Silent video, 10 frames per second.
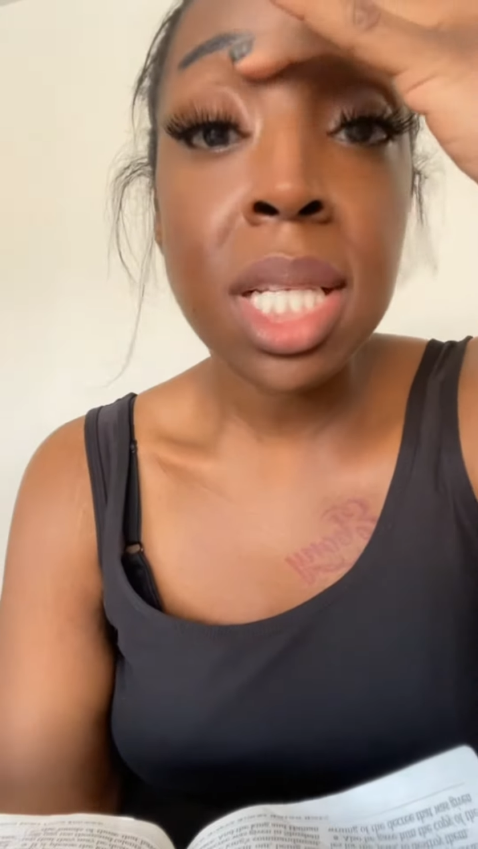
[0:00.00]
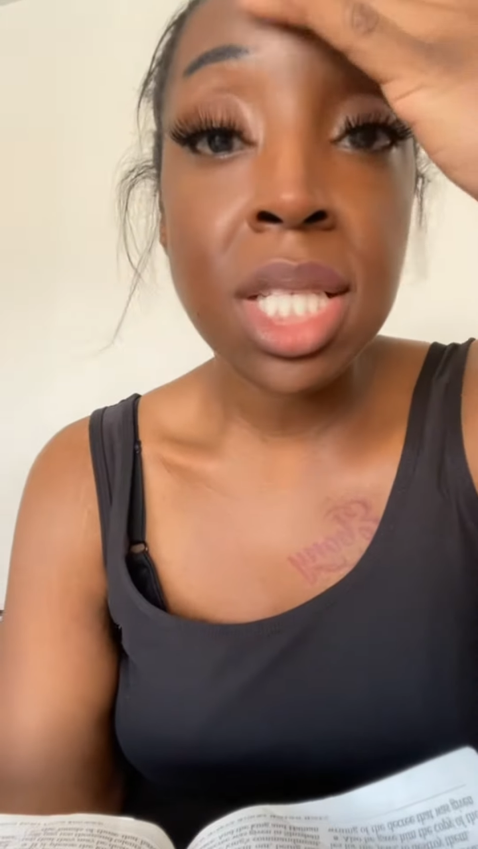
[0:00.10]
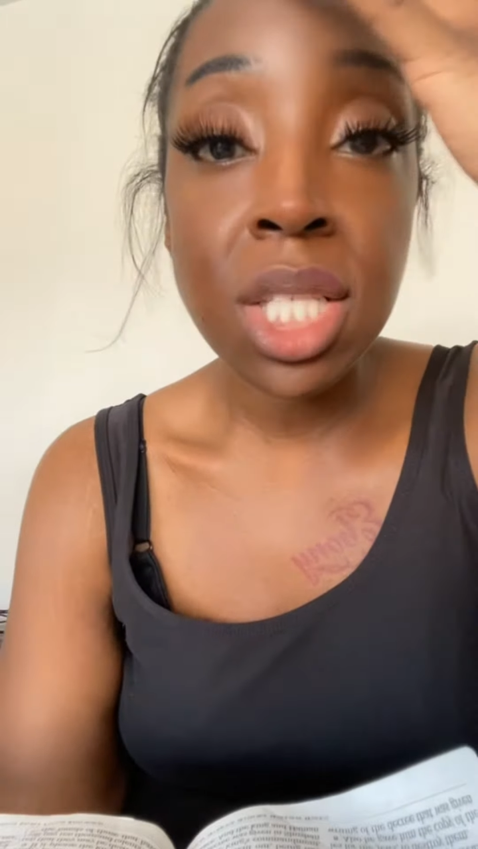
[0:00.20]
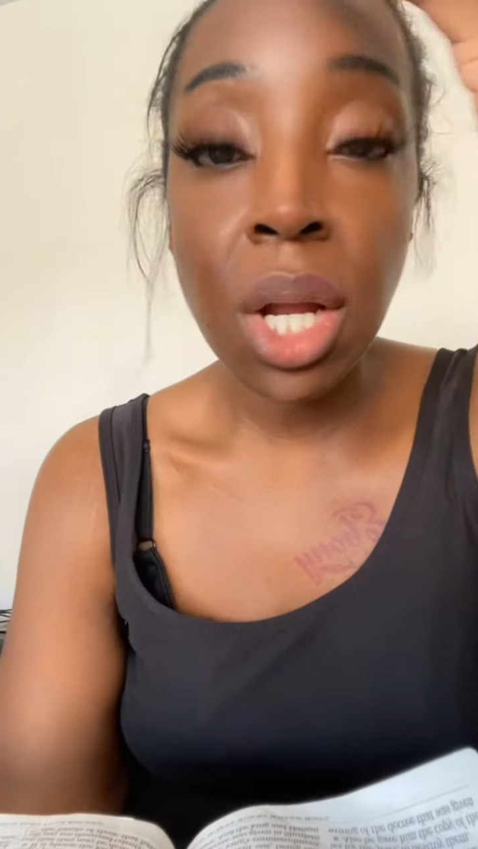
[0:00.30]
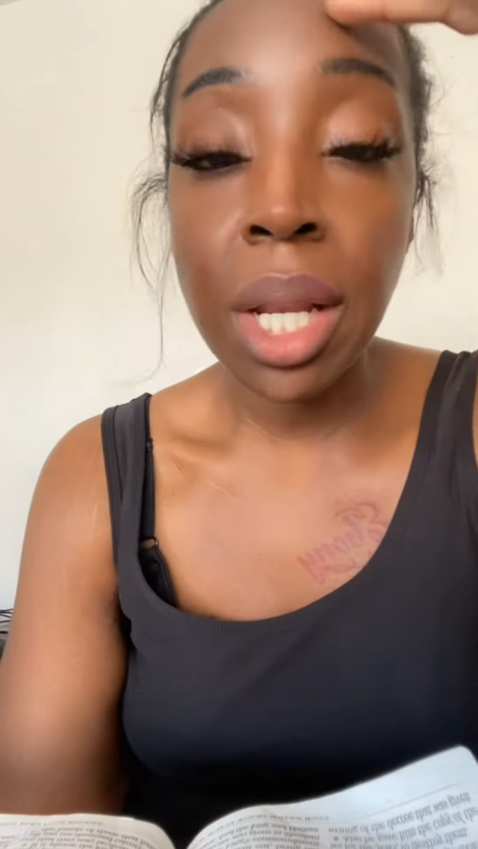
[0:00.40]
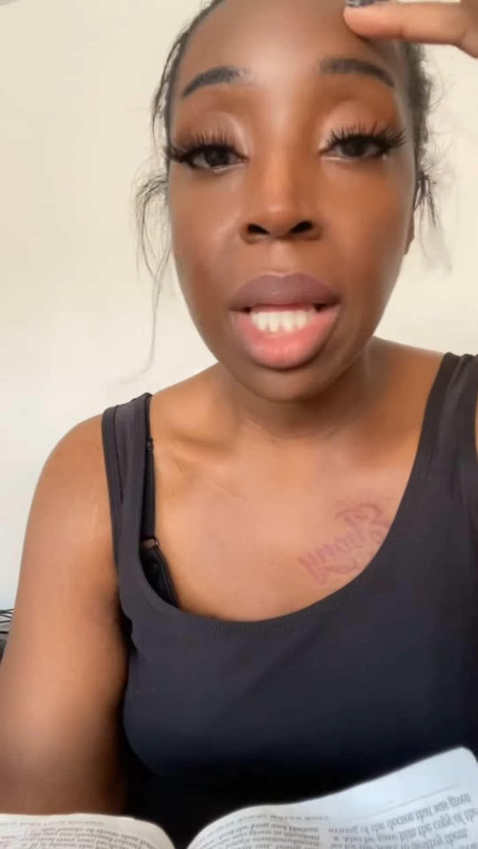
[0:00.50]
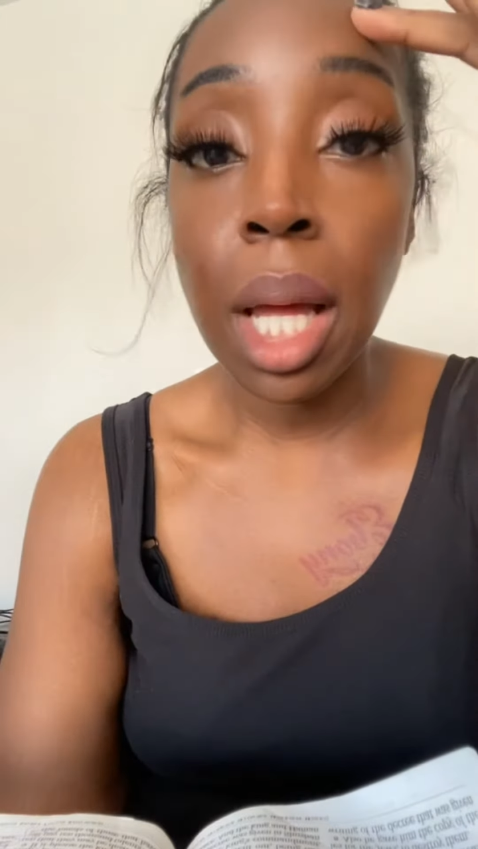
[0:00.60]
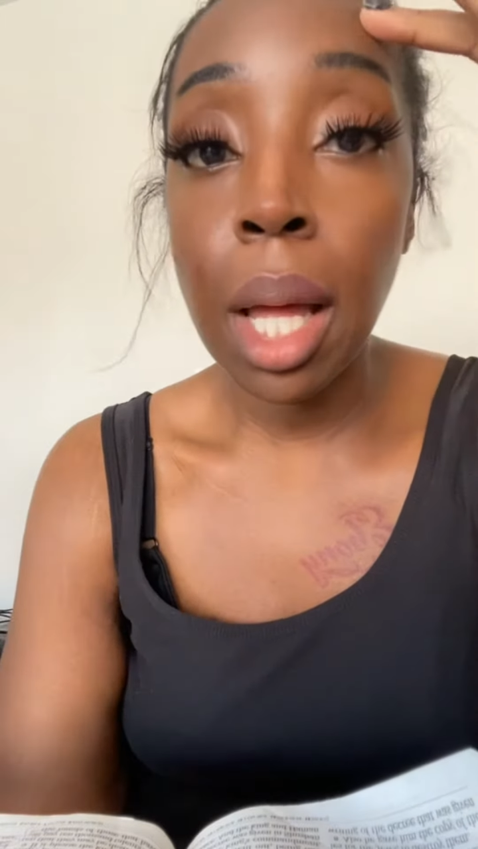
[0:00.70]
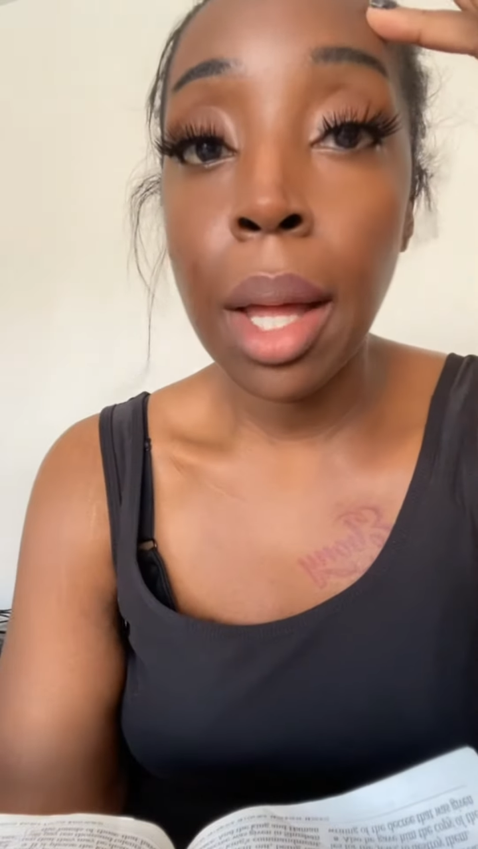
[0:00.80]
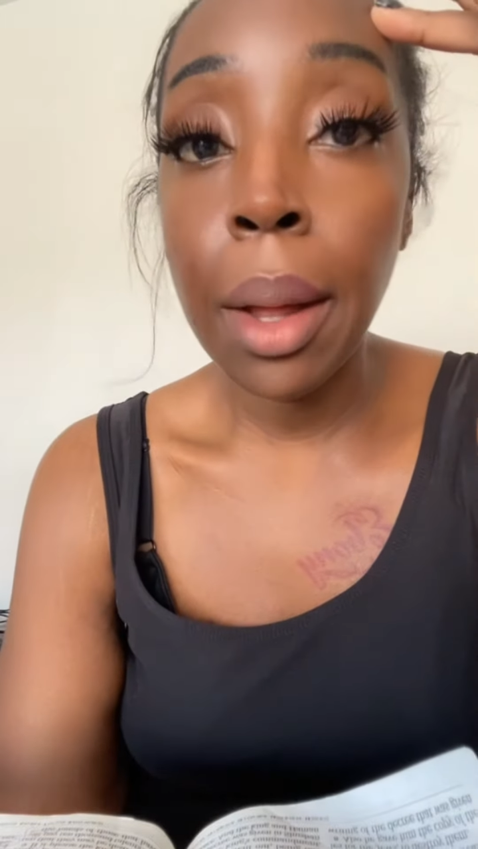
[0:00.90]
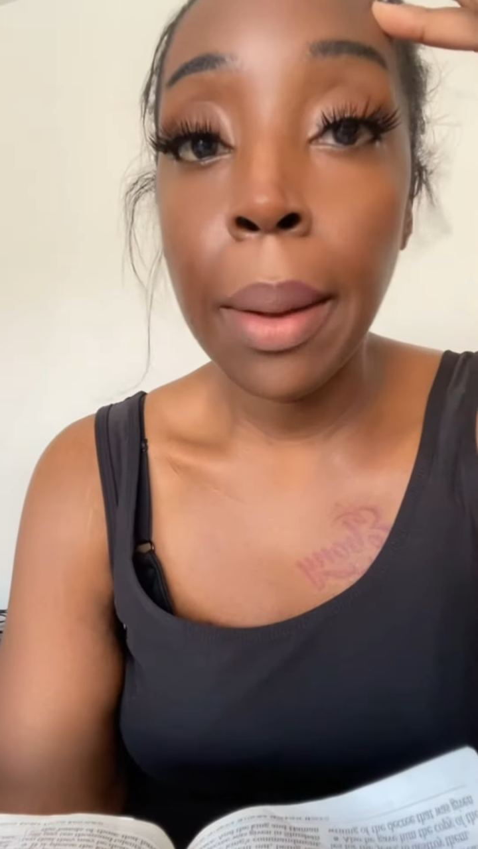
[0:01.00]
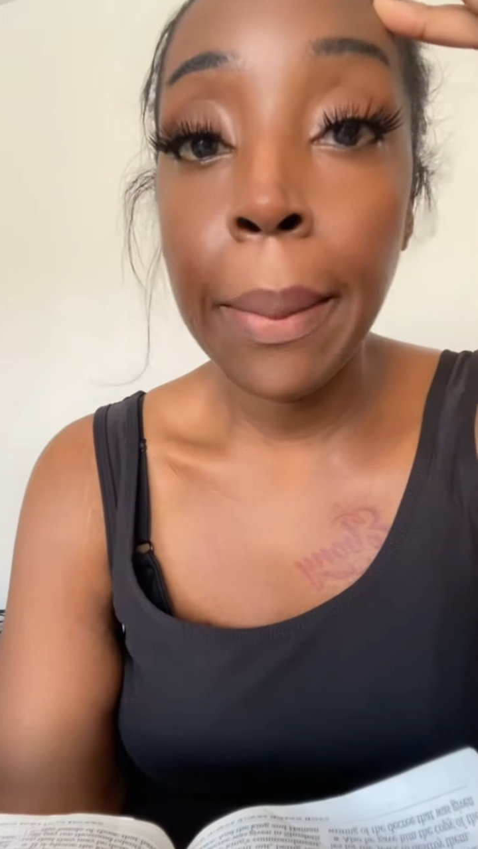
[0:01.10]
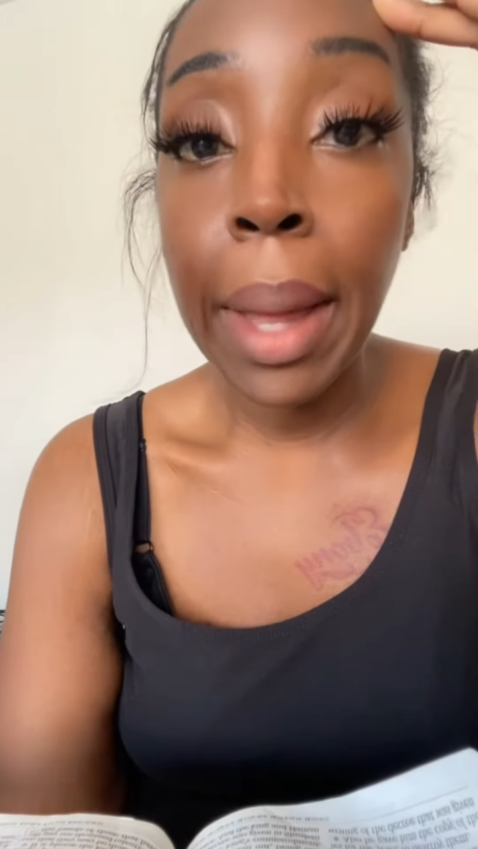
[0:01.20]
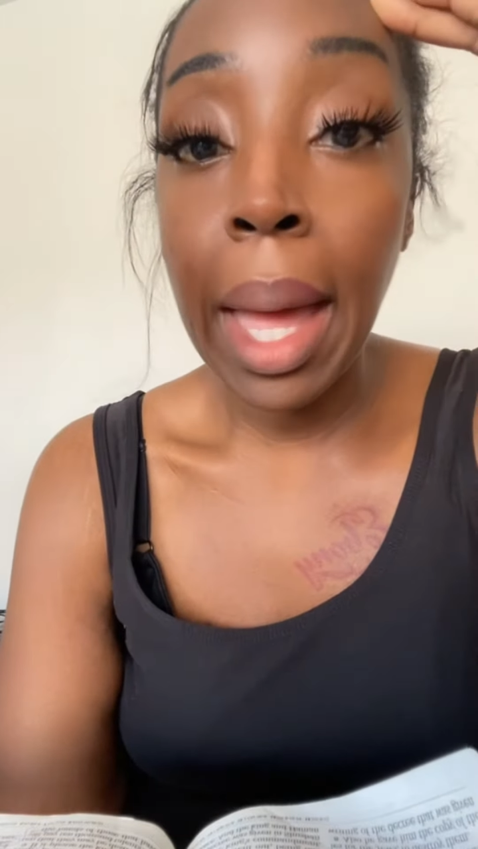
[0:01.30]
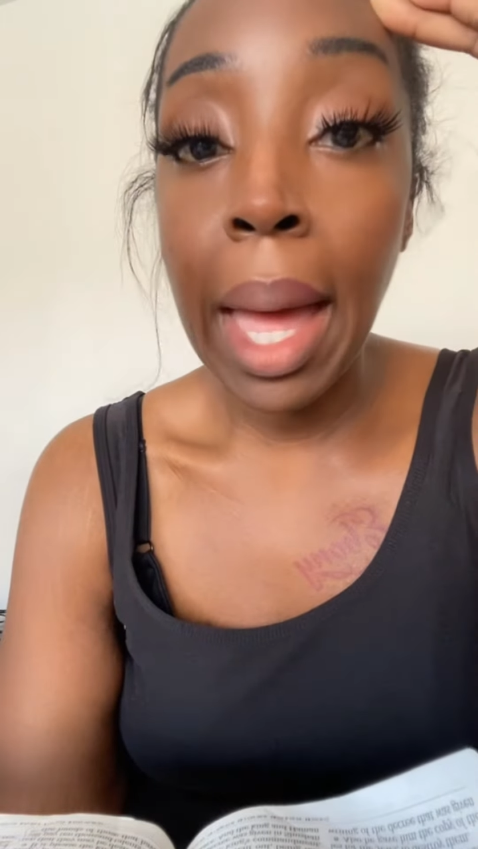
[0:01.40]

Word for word: concerning um,